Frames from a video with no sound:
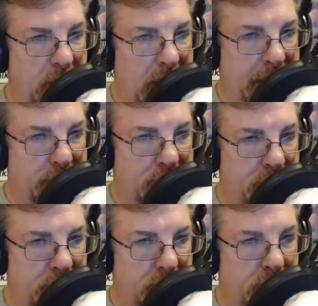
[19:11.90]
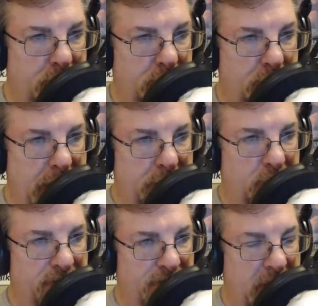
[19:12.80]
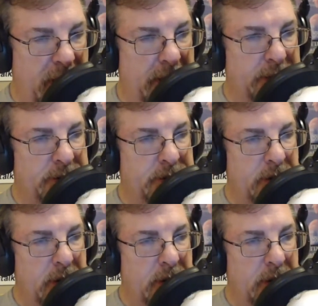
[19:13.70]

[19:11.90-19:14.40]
to at your finds,